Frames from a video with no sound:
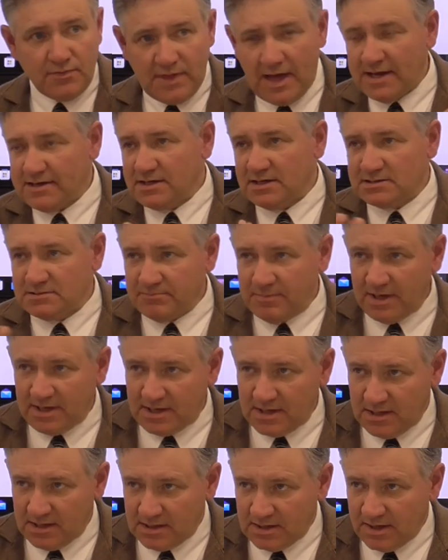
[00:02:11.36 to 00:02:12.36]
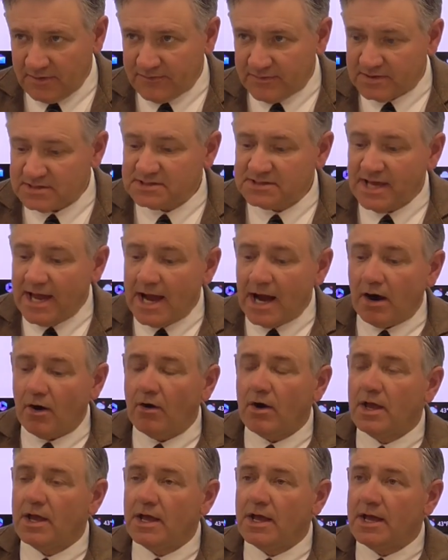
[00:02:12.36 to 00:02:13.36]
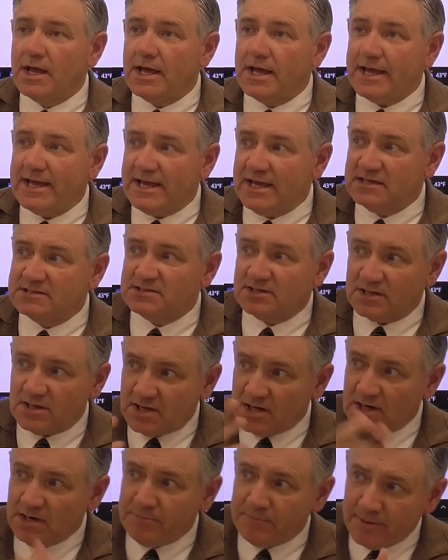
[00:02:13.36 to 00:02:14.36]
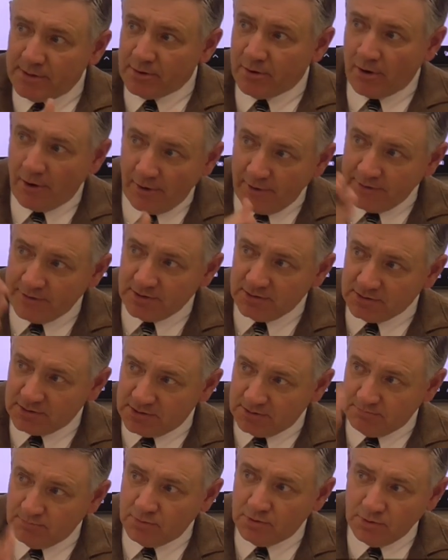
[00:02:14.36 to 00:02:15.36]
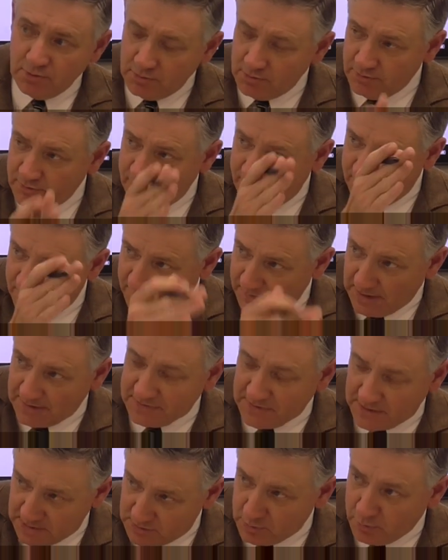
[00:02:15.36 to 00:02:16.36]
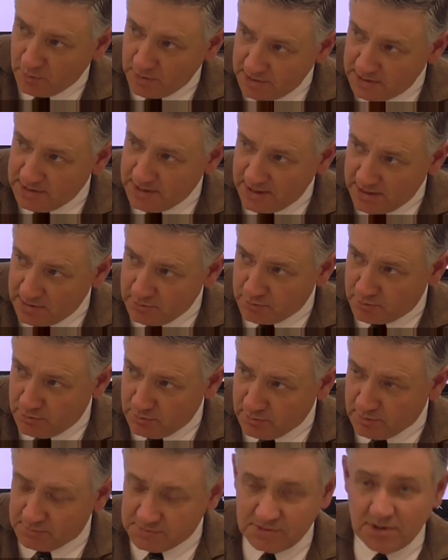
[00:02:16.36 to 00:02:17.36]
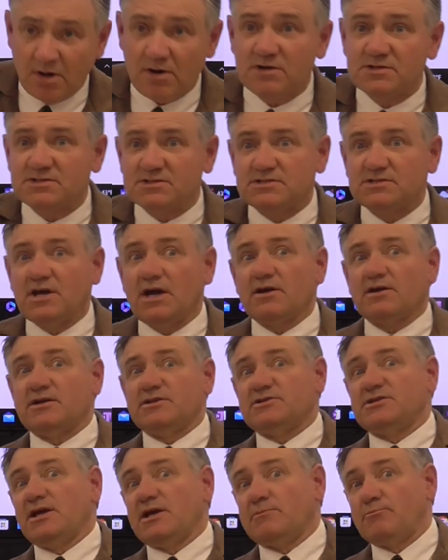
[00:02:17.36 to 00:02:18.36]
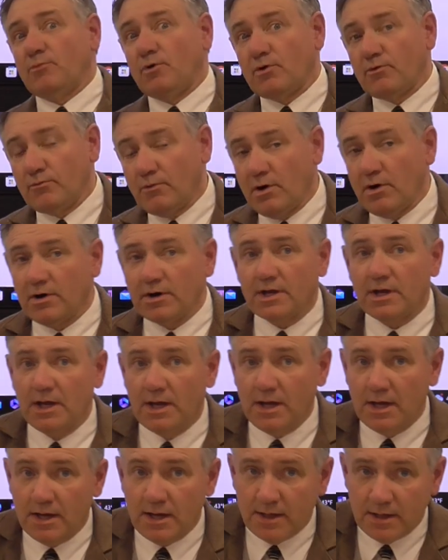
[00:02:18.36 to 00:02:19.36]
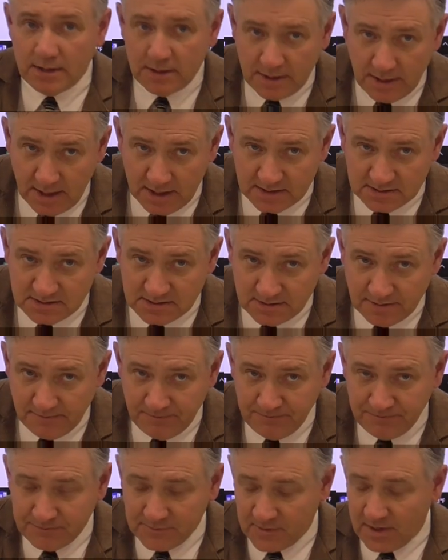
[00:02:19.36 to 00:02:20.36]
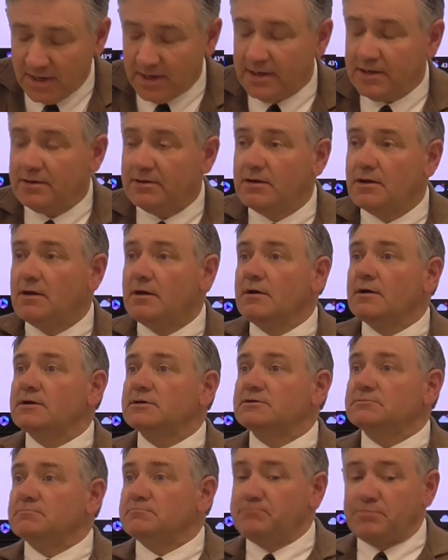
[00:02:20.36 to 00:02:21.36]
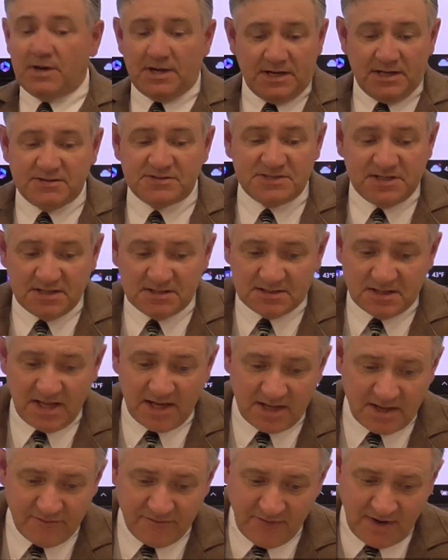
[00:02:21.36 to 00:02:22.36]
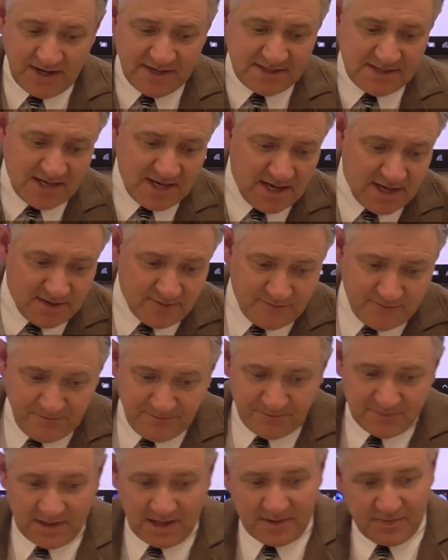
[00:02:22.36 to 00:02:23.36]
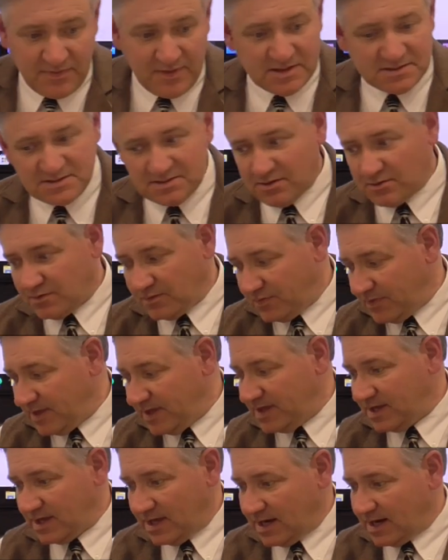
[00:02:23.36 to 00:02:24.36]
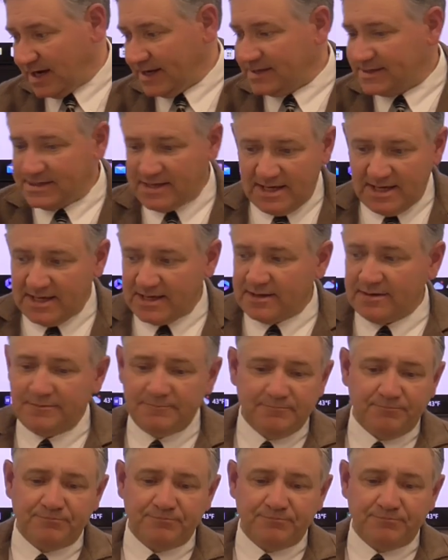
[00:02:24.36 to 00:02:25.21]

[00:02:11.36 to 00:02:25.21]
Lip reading: that doesn't make any difference. Now, is it going to be harder to move like that 20 nanocoulomb charge? Is that going to take more work? Yes. Okay? But it's just like if I have like this little thing and I take